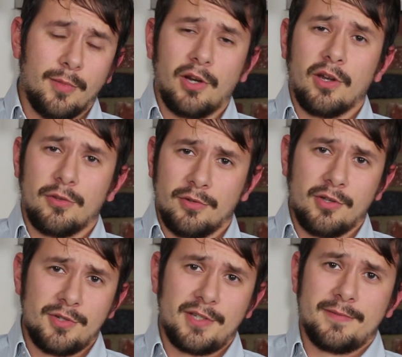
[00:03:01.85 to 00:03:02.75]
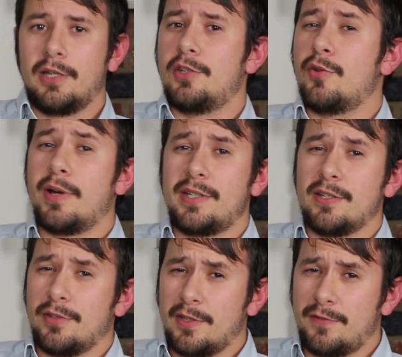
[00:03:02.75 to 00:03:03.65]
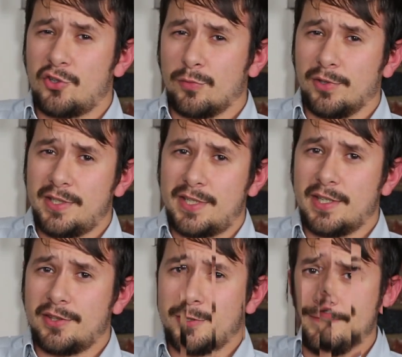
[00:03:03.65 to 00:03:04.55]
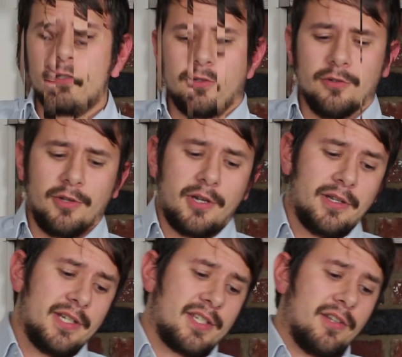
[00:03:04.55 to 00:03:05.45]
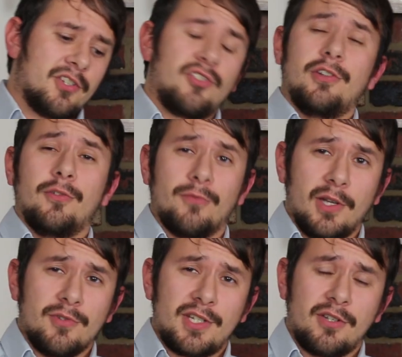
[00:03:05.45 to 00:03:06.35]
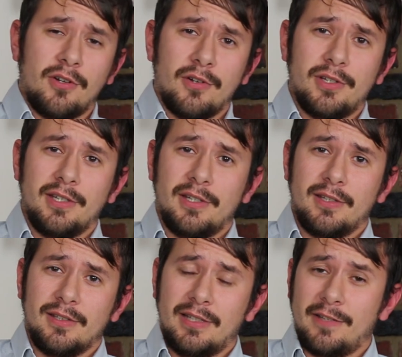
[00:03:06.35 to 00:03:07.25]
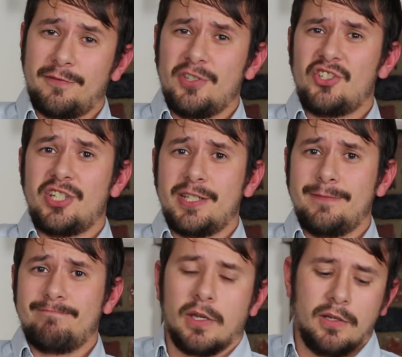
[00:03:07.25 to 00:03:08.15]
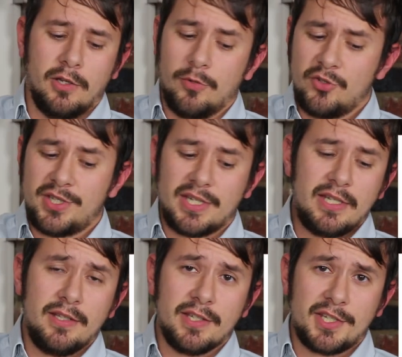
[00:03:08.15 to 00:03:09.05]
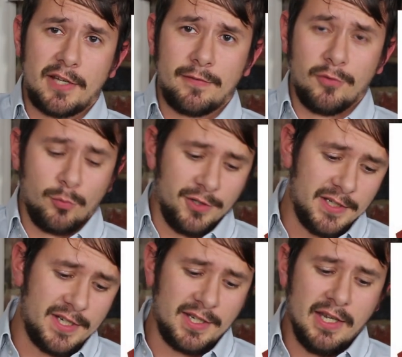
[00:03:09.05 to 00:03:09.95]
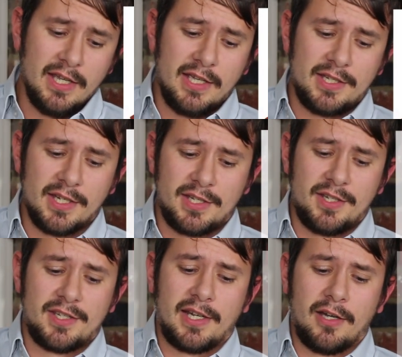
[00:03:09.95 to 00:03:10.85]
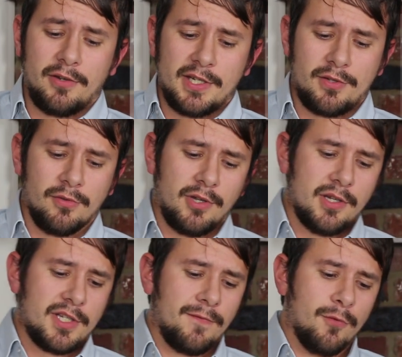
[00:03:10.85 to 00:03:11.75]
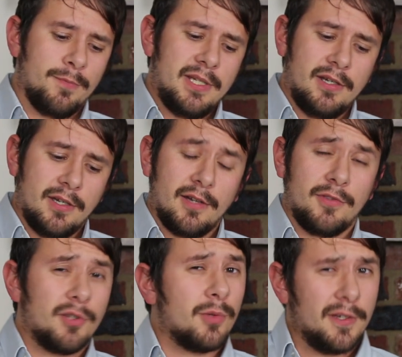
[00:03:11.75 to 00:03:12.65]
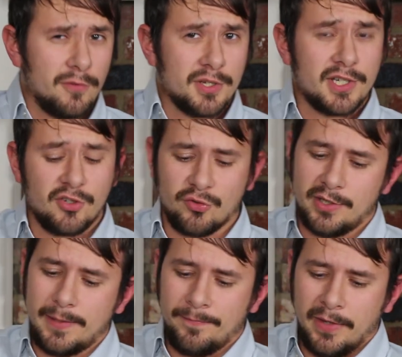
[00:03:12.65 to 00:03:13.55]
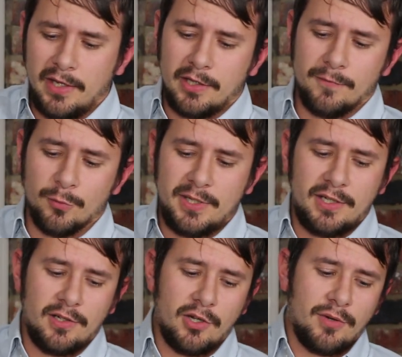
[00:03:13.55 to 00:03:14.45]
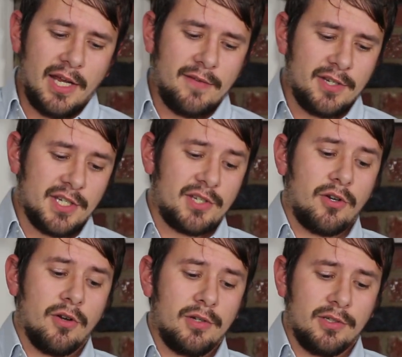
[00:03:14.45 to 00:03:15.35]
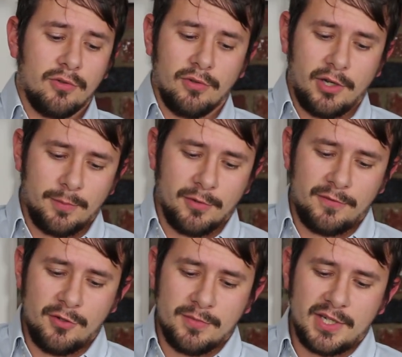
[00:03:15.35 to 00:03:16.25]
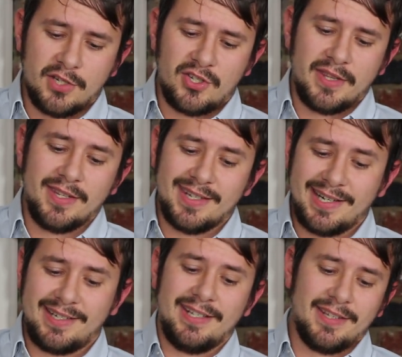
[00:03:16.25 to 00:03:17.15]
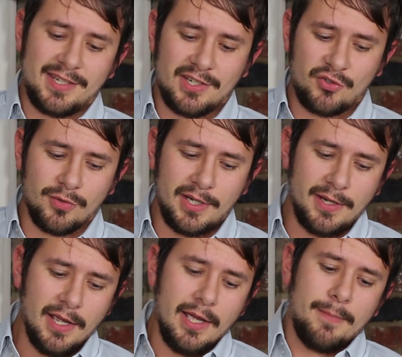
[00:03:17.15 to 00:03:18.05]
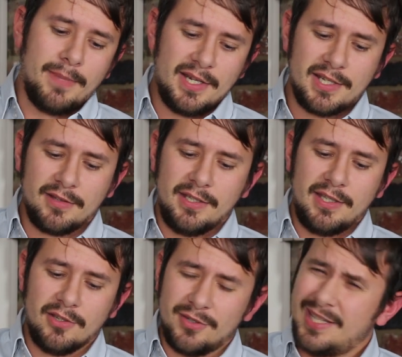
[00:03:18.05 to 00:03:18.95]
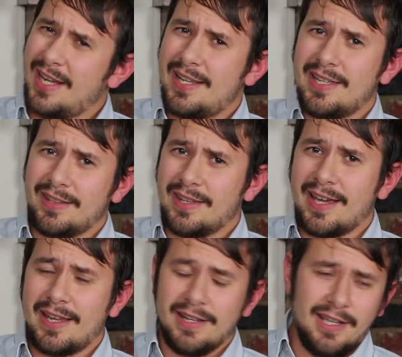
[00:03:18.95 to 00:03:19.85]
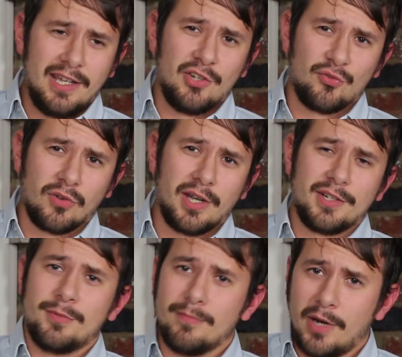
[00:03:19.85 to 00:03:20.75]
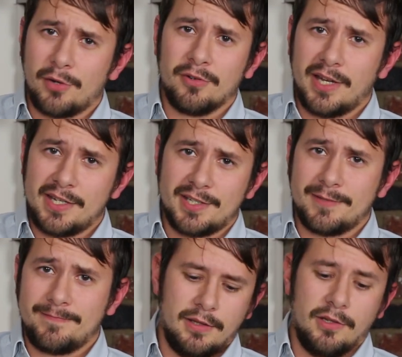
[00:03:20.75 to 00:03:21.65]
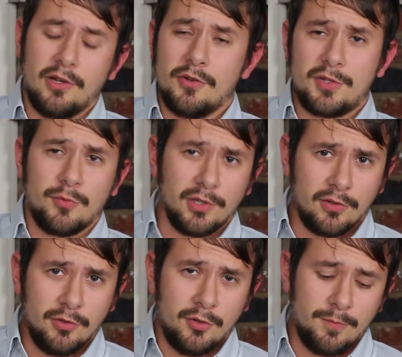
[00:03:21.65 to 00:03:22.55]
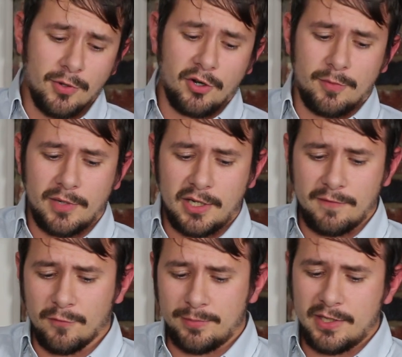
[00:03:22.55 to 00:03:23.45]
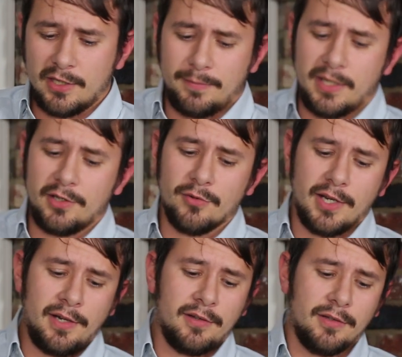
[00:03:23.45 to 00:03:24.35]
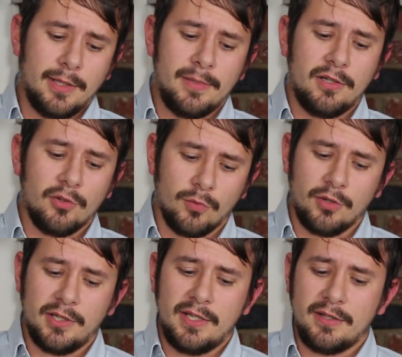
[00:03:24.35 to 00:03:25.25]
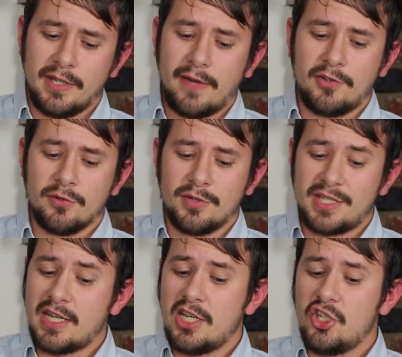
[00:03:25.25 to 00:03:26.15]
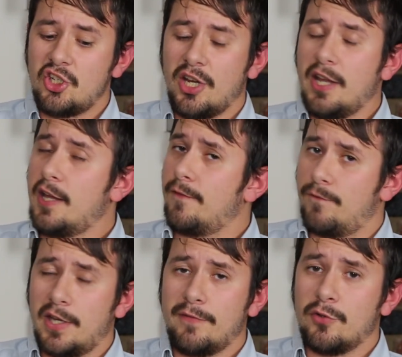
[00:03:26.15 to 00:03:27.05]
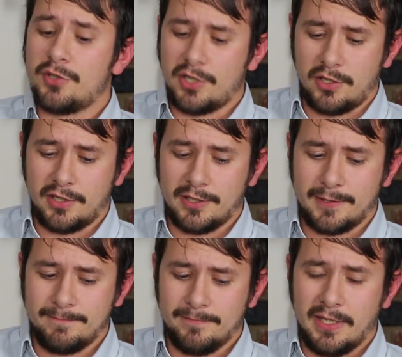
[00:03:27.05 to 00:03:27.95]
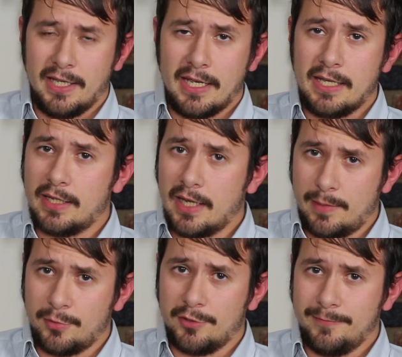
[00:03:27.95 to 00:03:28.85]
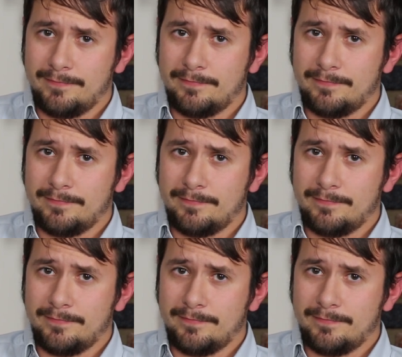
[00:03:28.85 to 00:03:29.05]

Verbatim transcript: among other notes. No idea on the official release date though. Guerlain has launched a new fragrance called Le Frenchy. Now I'm just taking this off of the release. It says it's styled as Guerlain's verbena of the twenty-first century. The verbena note having starred in Guerlain perfume since the nineteenth century. Basically, they're taking that and trying to modernize it. The notes will include bergamot, verbena, petitgrain, lemon, neroli, lavender, sage, vetiver, tonka, and amber.